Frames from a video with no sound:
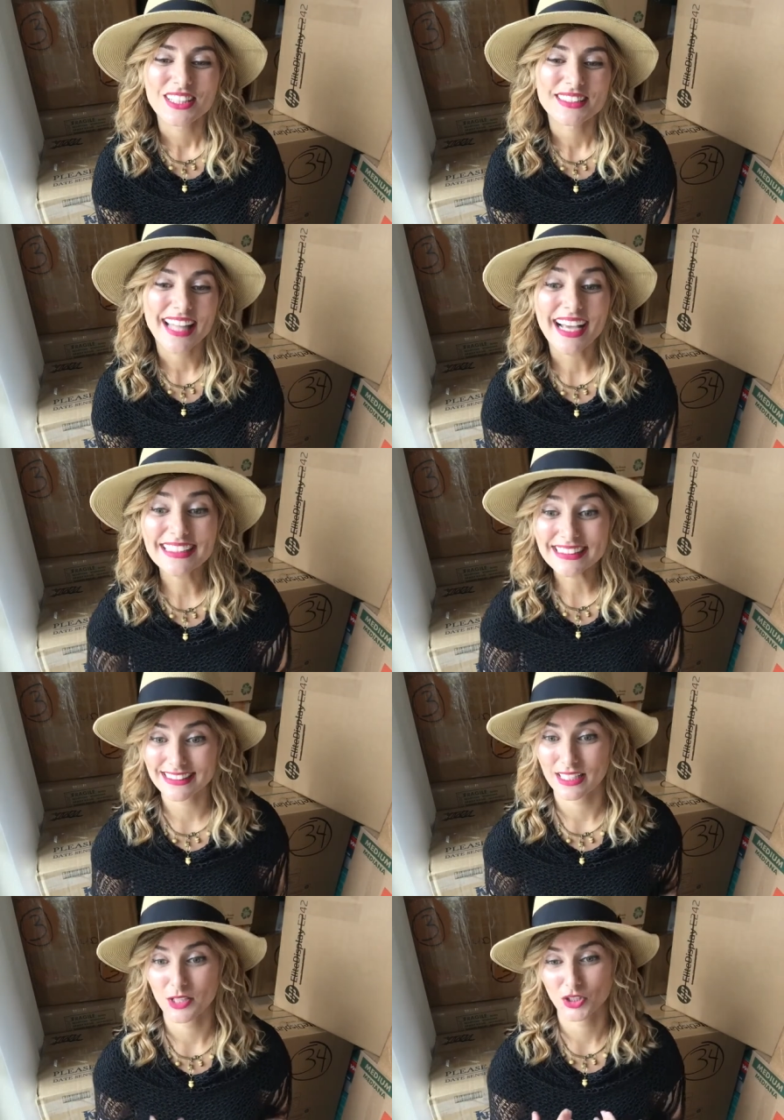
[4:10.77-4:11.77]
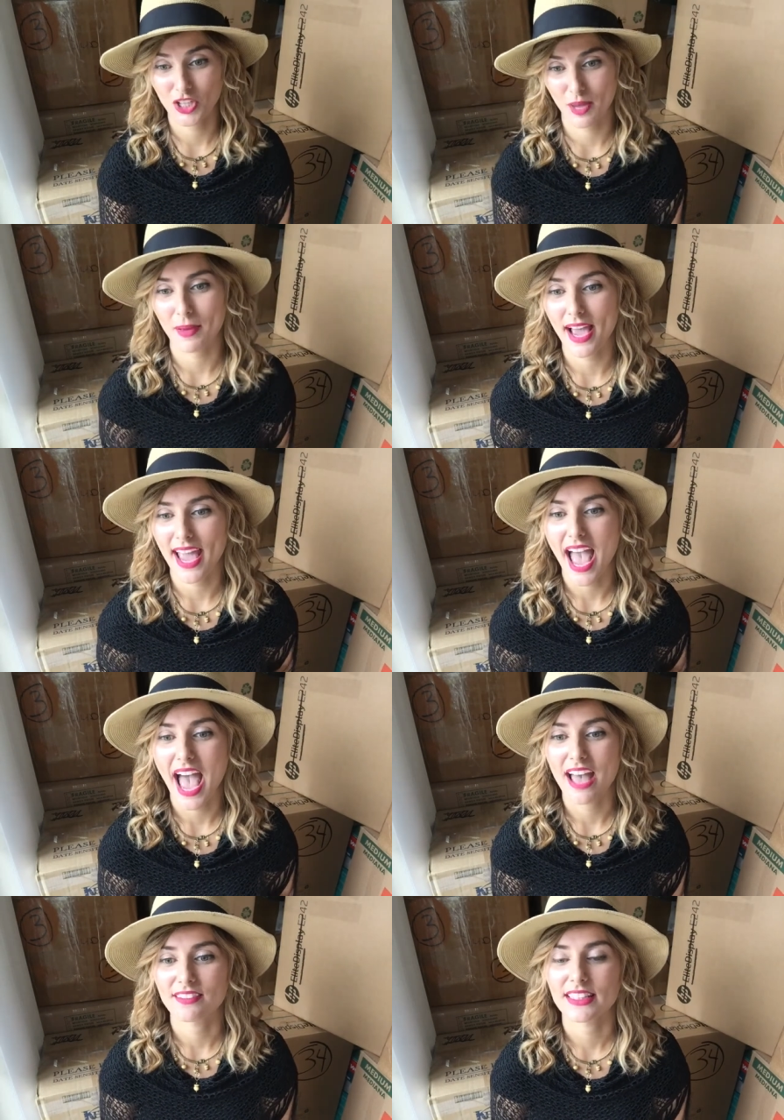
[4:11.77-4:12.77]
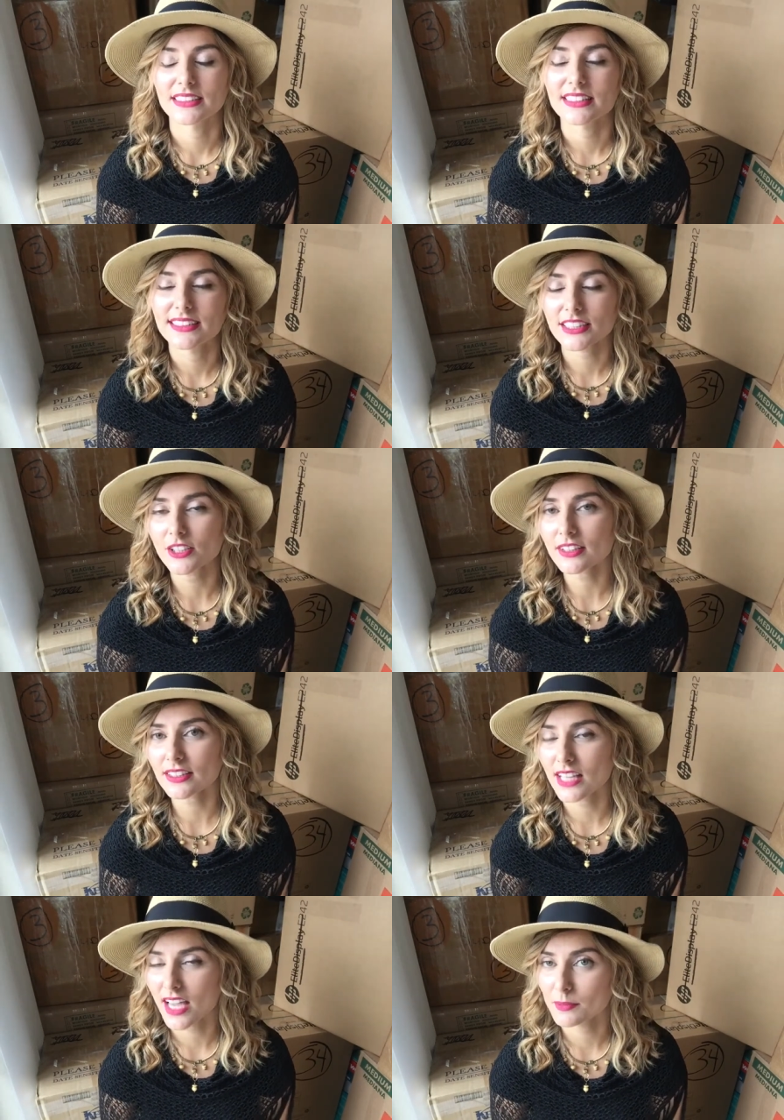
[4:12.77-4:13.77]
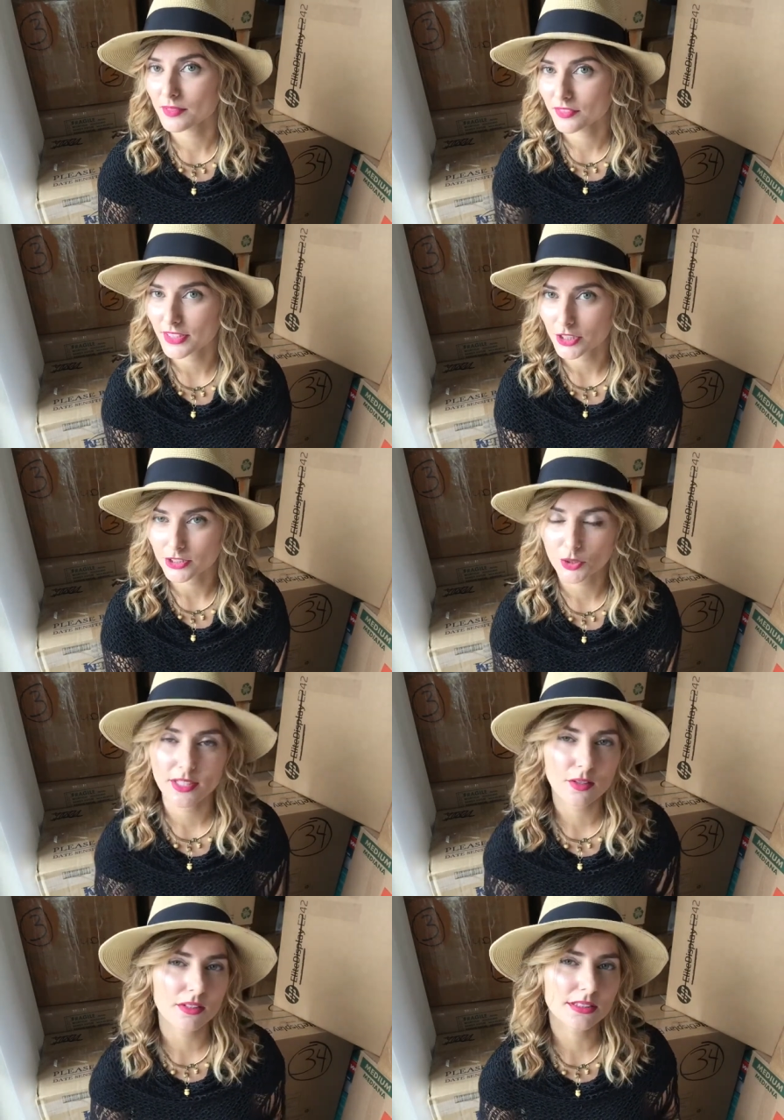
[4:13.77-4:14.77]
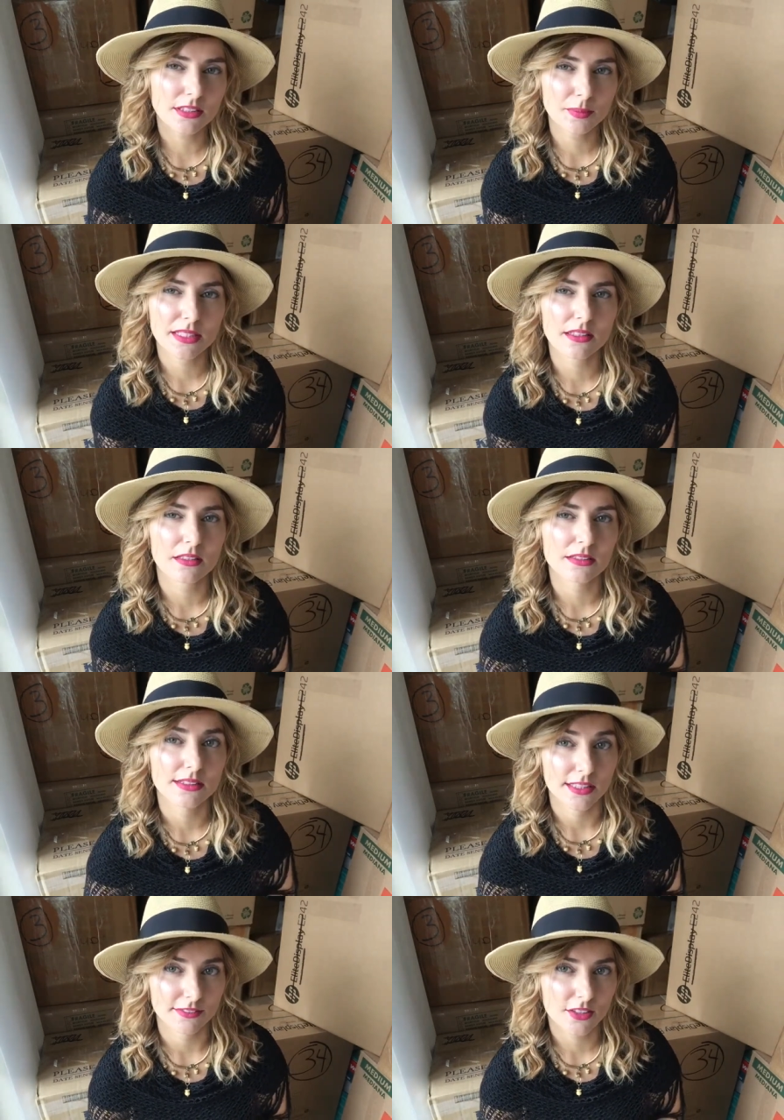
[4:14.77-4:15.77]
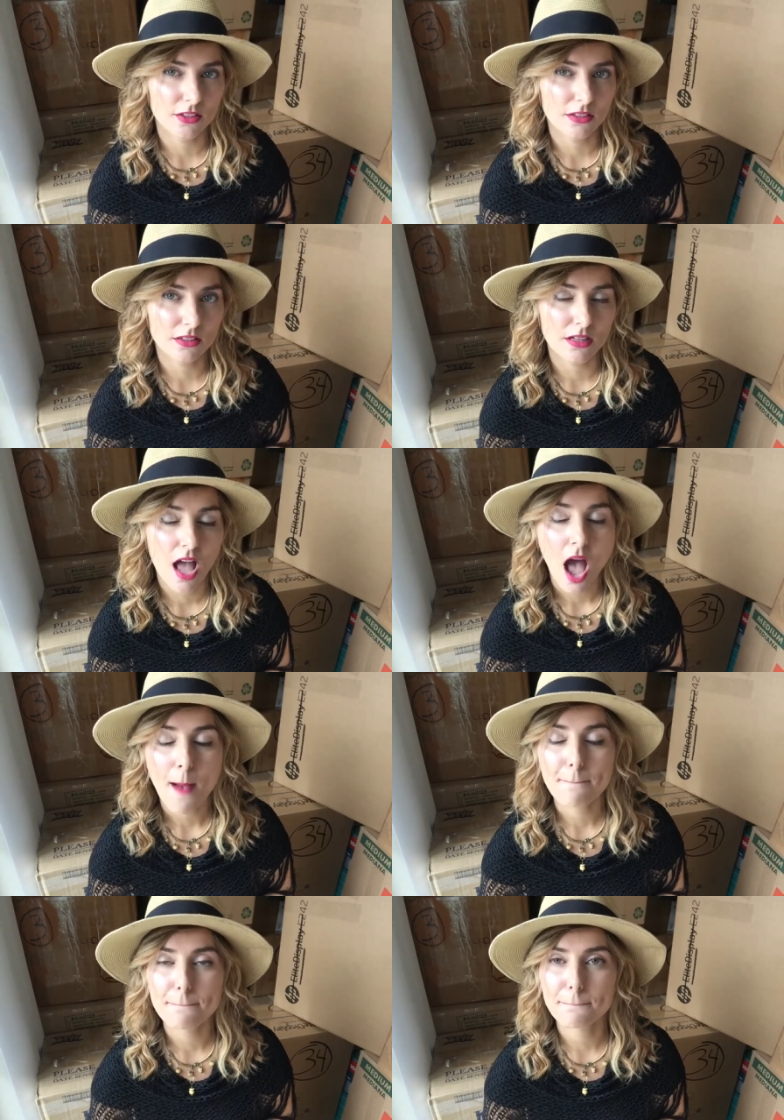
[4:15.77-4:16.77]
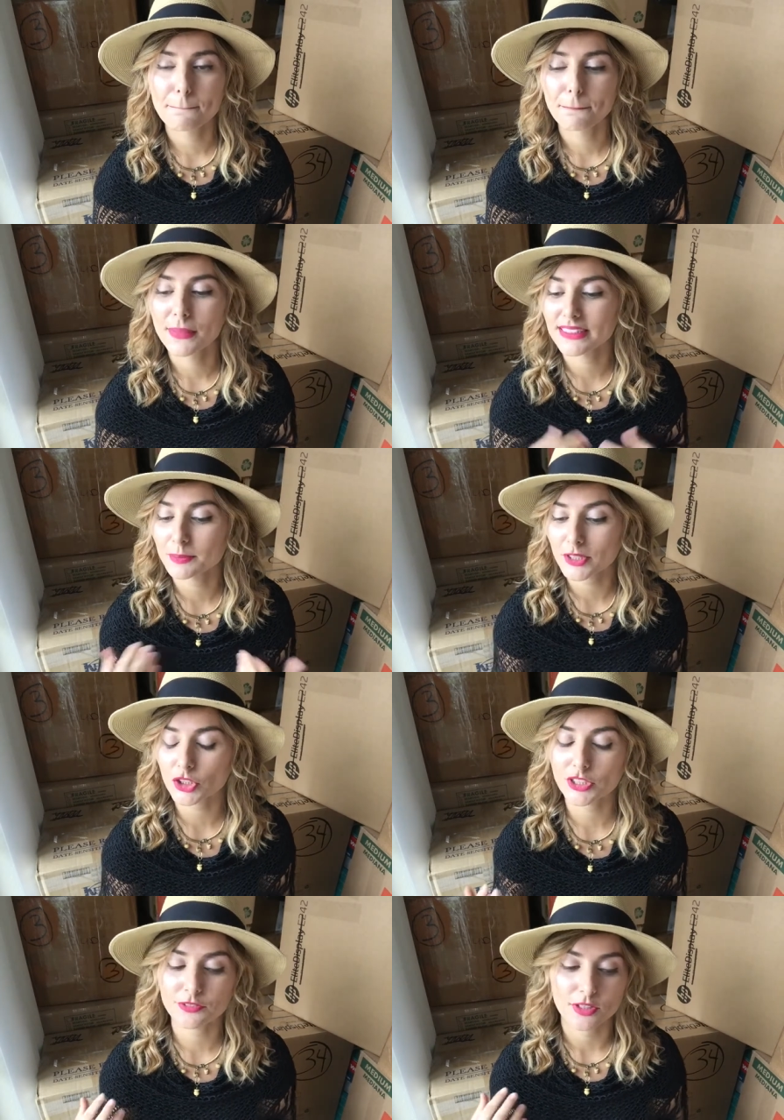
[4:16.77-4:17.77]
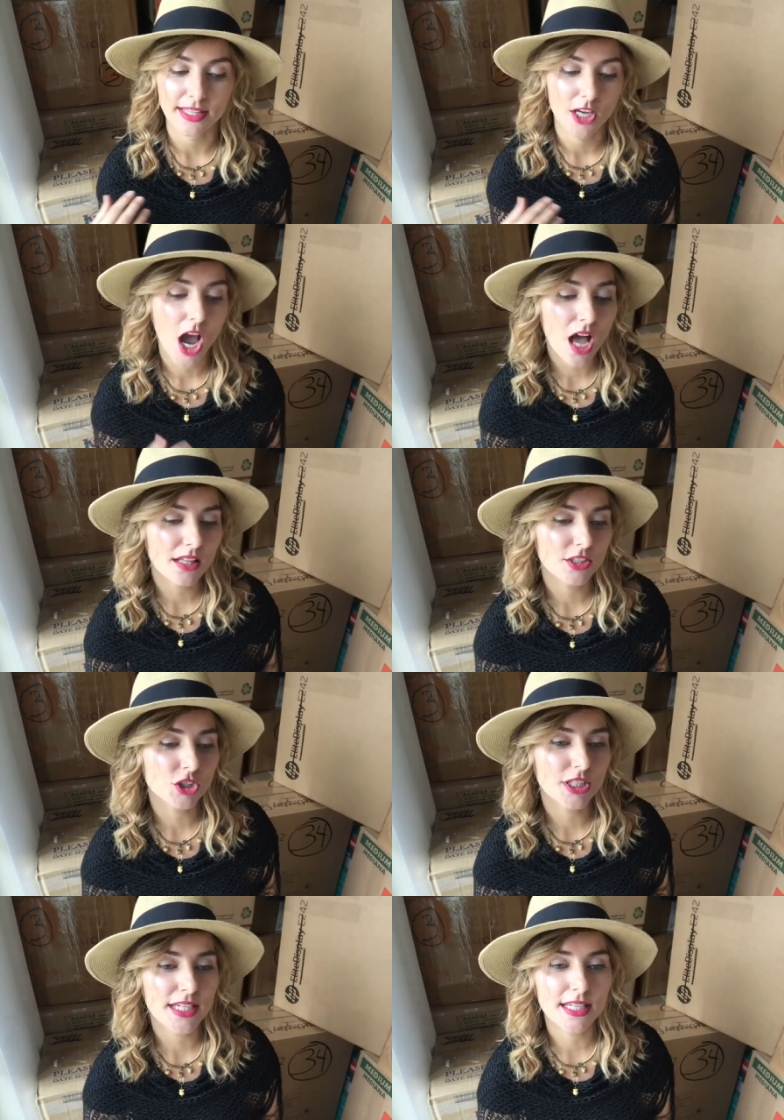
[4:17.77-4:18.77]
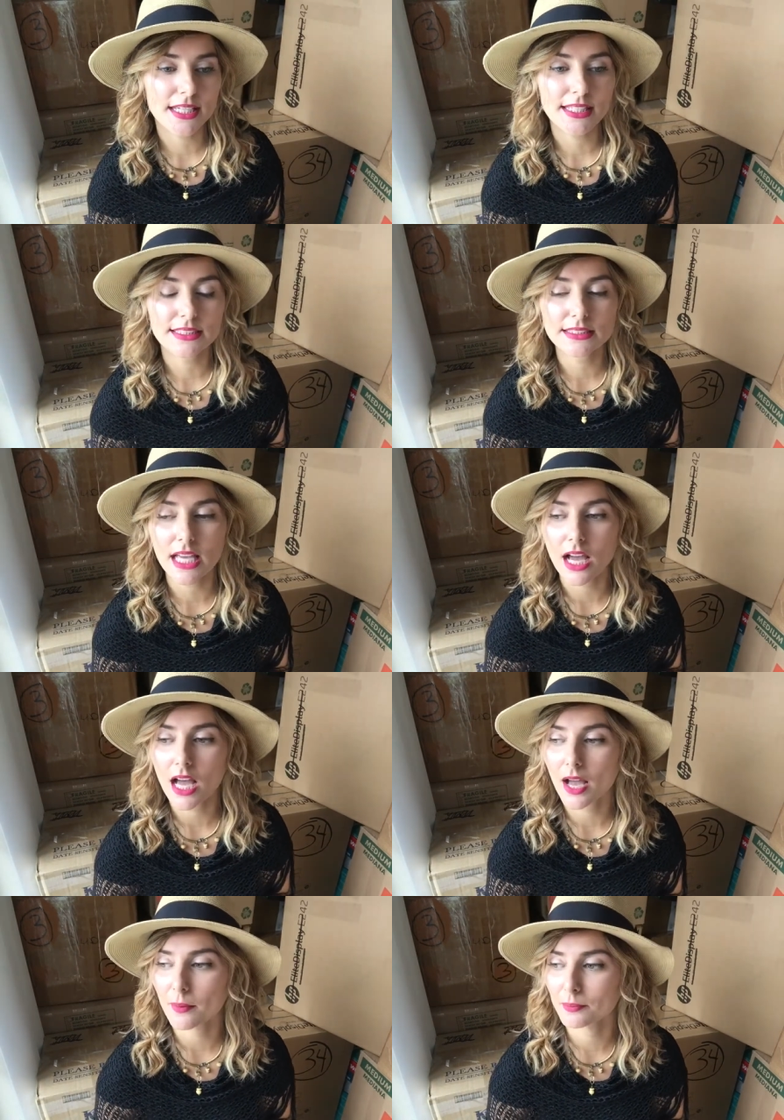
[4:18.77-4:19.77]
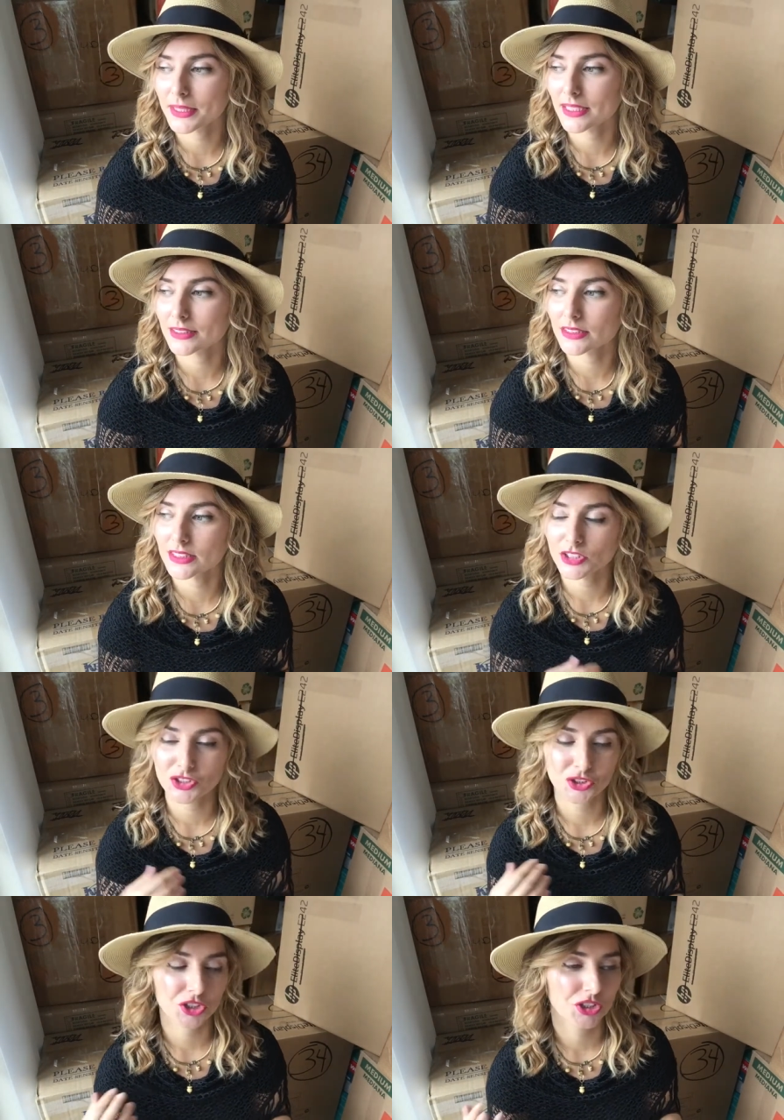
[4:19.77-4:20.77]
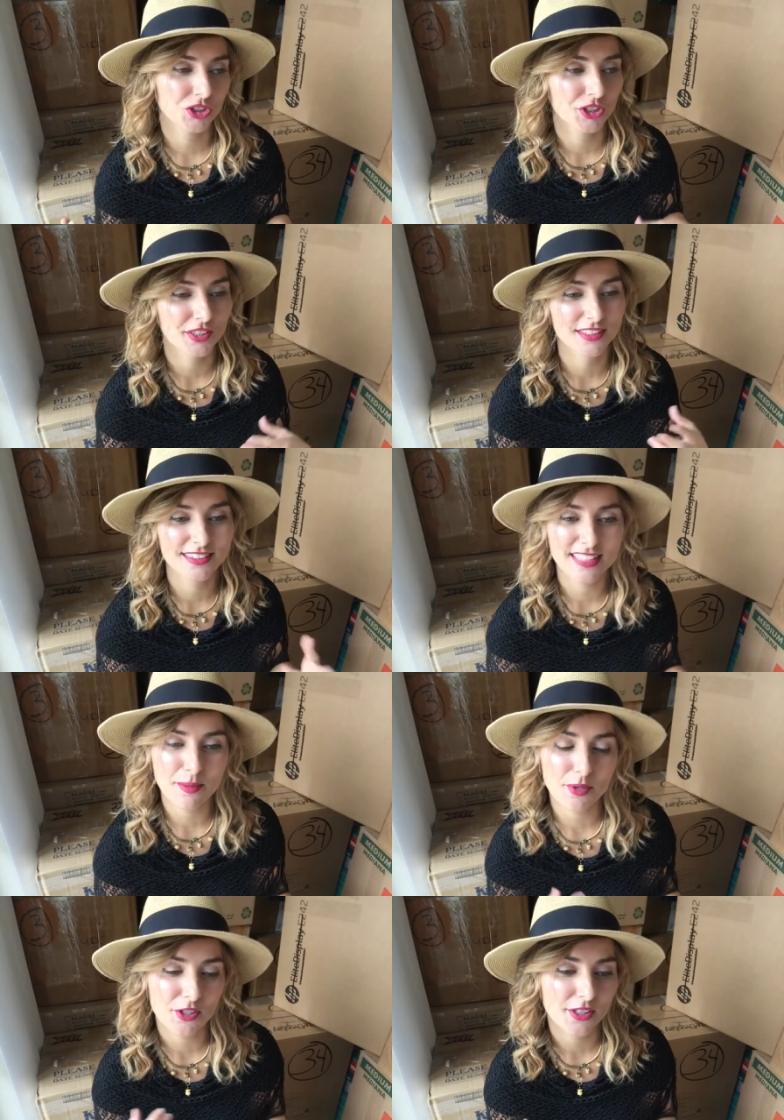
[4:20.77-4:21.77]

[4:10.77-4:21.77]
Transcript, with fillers: Next tip I have is consider the time of year. So I know this could be a little difficult, especially for like college kids, because it's usually during the summer.